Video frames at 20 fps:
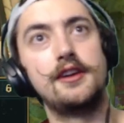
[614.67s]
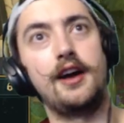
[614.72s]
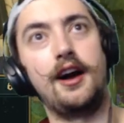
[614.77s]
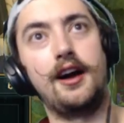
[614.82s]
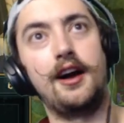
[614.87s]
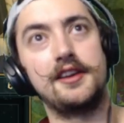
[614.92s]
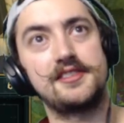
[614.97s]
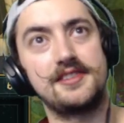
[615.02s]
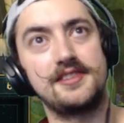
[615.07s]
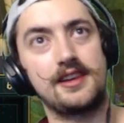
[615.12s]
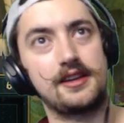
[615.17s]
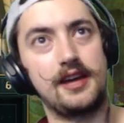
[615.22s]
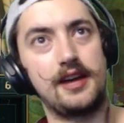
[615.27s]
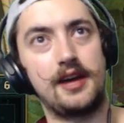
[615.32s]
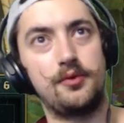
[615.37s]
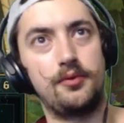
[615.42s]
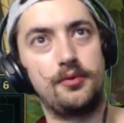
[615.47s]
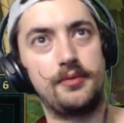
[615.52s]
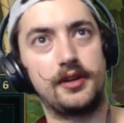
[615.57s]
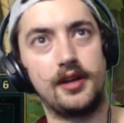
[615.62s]
So that
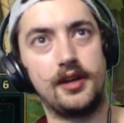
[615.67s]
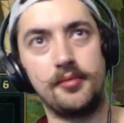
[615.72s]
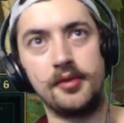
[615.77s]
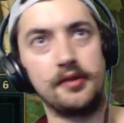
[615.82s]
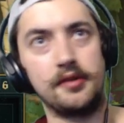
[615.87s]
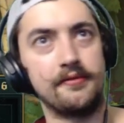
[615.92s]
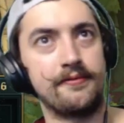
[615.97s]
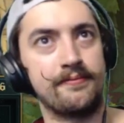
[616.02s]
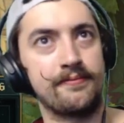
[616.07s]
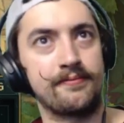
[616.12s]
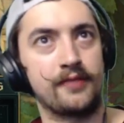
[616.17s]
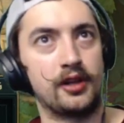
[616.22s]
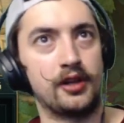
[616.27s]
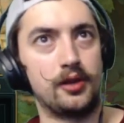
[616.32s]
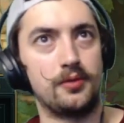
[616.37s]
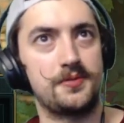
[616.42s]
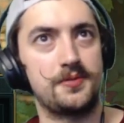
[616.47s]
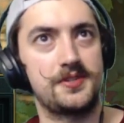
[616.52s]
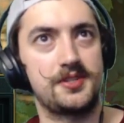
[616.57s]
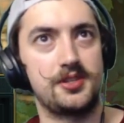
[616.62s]
guide will be coming
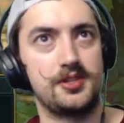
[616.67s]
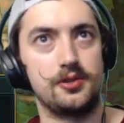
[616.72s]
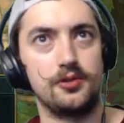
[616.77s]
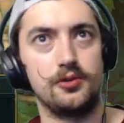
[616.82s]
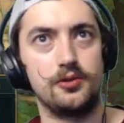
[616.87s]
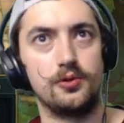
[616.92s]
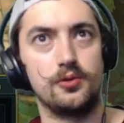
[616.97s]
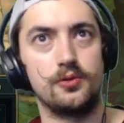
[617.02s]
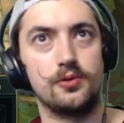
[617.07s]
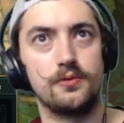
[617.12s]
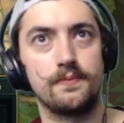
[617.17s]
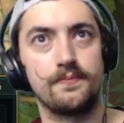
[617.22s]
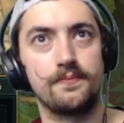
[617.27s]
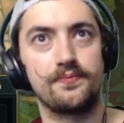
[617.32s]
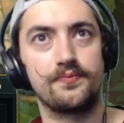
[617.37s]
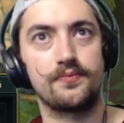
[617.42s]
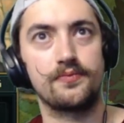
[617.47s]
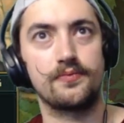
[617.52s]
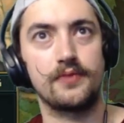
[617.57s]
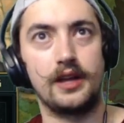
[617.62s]
close to
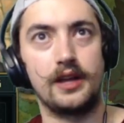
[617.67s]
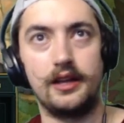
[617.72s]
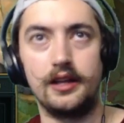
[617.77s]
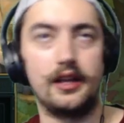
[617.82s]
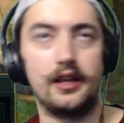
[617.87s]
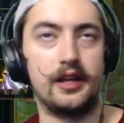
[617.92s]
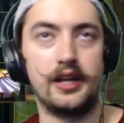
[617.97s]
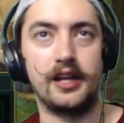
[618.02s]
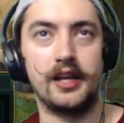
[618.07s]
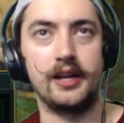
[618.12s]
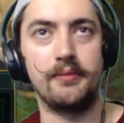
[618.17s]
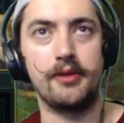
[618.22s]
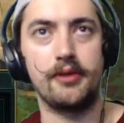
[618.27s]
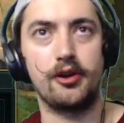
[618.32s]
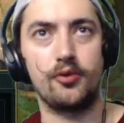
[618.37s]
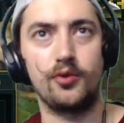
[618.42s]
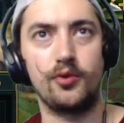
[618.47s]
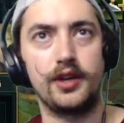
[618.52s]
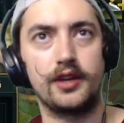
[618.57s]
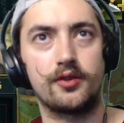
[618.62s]
in about
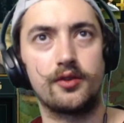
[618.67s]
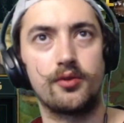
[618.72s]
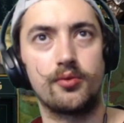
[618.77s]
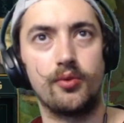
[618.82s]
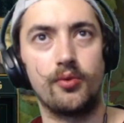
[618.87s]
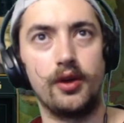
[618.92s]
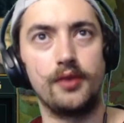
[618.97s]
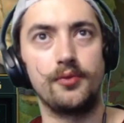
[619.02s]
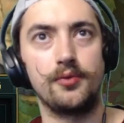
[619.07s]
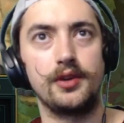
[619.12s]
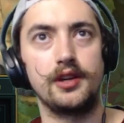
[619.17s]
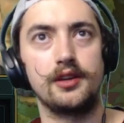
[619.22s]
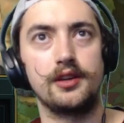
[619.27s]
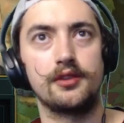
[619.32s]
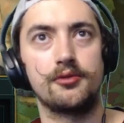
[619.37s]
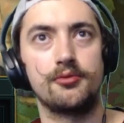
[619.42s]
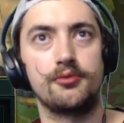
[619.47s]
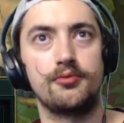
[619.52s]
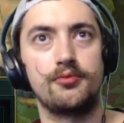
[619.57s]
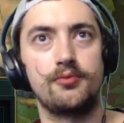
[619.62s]
a week when we
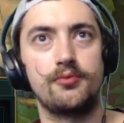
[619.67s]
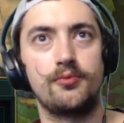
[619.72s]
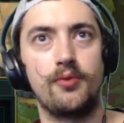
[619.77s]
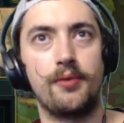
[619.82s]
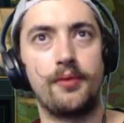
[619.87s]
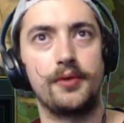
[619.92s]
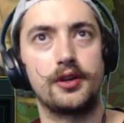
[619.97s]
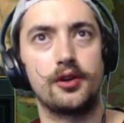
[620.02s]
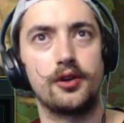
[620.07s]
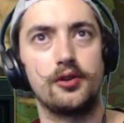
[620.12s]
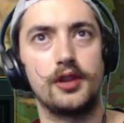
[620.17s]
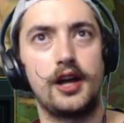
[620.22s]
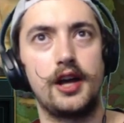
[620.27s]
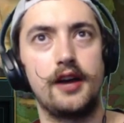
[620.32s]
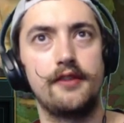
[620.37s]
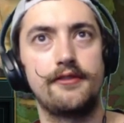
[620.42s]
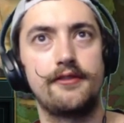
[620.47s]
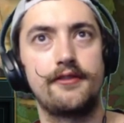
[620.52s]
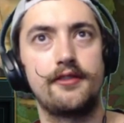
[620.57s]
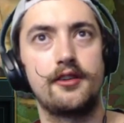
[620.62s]
go
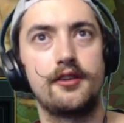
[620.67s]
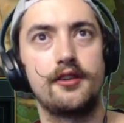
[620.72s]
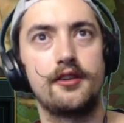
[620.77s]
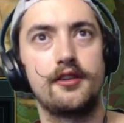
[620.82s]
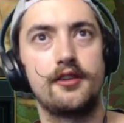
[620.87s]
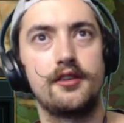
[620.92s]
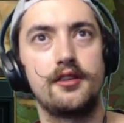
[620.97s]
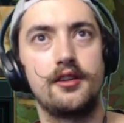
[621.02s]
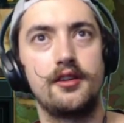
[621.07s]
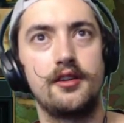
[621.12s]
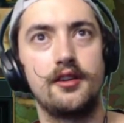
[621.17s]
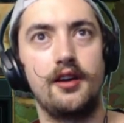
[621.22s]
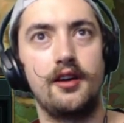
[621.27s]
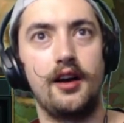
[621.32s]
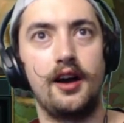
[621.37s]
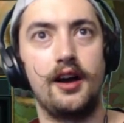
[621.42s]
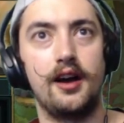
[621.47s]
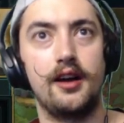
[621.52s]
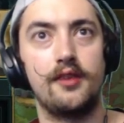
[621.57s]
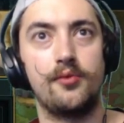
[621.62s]
live
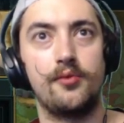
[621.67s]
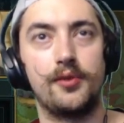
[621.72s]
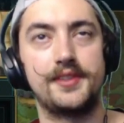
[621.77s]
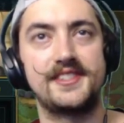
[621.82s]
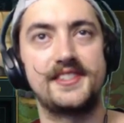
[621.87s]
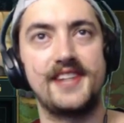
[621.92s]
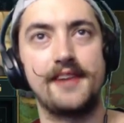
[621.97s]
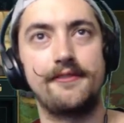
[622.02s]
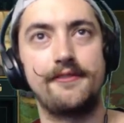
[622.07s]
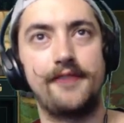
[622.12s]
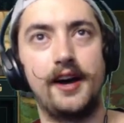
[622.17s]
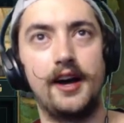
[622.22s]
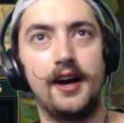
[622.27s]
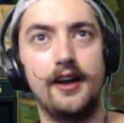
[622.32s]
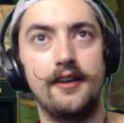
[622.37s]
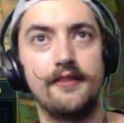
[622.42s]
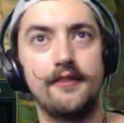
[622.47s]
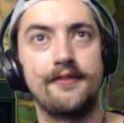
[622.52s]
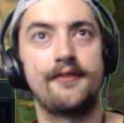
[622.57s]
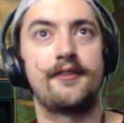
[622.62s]
with set
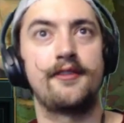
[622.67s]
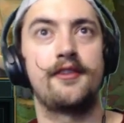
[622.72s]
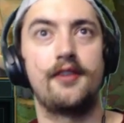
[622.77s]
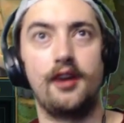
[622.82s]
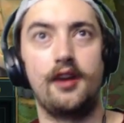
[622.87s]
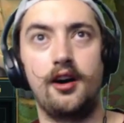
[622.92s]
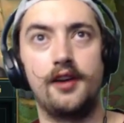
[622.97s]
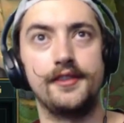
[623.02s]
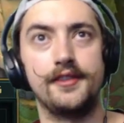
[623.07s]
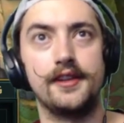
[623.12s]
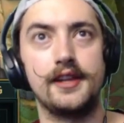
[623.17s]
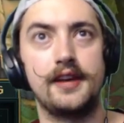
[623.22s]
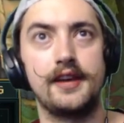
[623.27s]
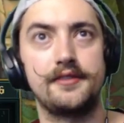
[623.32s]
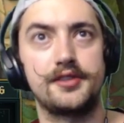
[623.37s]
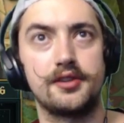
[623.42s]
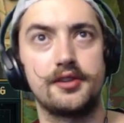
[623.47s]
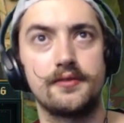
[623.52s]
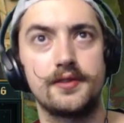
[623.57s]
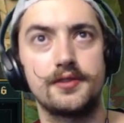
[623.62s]
5 on the live
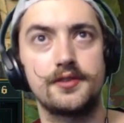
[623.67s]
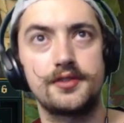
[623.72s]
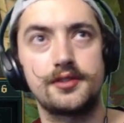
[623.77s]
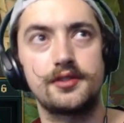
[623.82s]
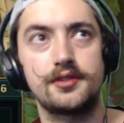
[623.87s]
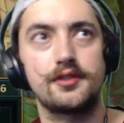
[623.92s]
servers.